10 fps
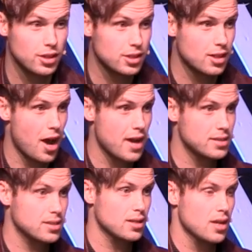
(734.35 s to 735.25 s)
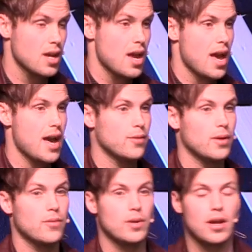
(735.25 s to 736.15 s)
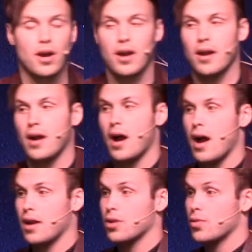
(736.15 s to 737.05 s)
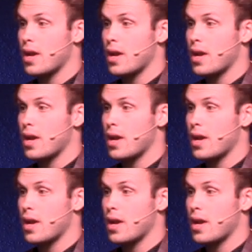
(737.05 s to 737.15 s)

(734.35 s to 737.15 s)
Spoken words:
good thoughts and when we are